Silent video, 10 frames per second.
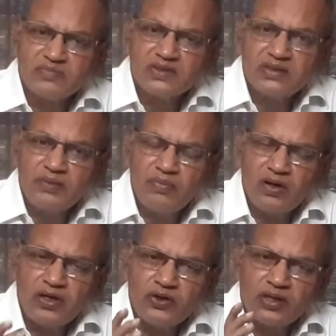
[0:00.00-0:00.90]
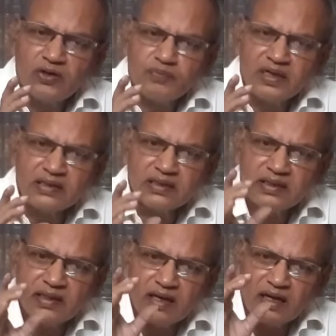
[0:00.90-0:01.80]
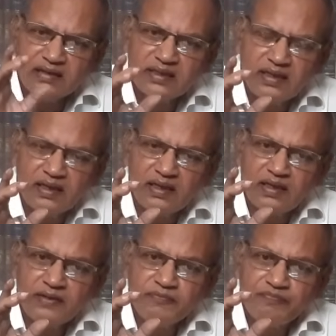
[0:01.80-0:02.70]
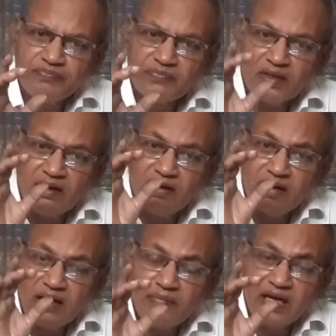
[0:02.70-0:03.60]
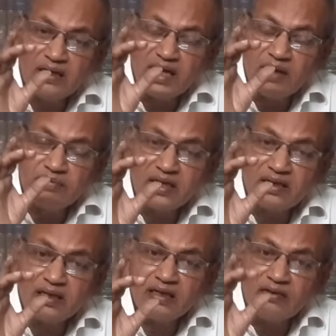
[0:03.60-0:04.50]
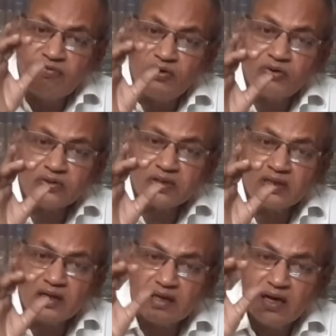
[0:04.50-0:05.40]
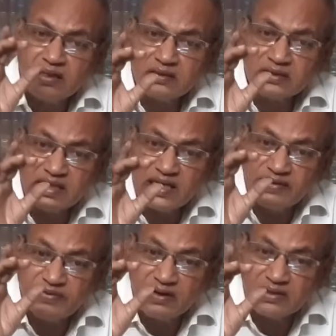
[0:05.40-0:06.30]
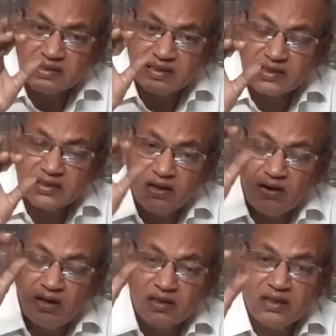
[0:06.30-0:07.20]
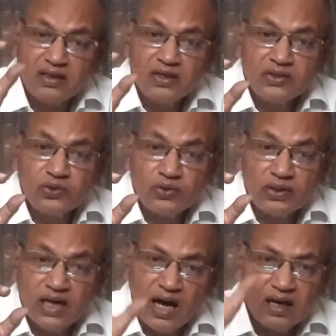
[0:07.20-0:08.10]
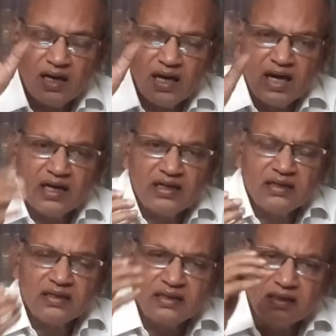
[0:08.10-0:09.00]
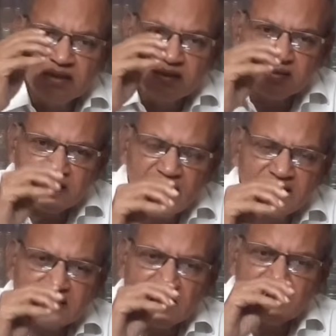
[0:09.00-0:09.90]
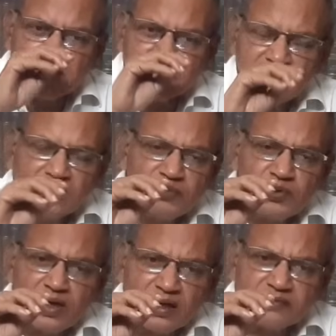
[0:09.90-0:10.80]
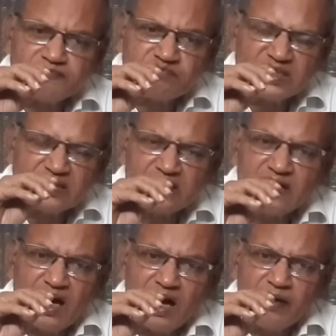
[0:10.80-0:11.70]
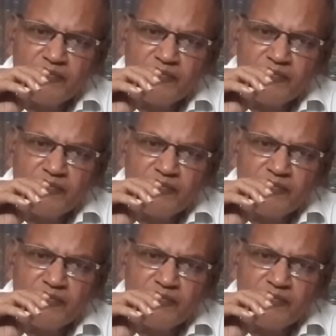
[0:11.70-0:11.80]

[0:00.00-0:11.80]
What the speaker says: The Mandukya Upanishadic Rishi named it fourth state of consciousness called turiya, and sage scientist Tirumular, the Siddha,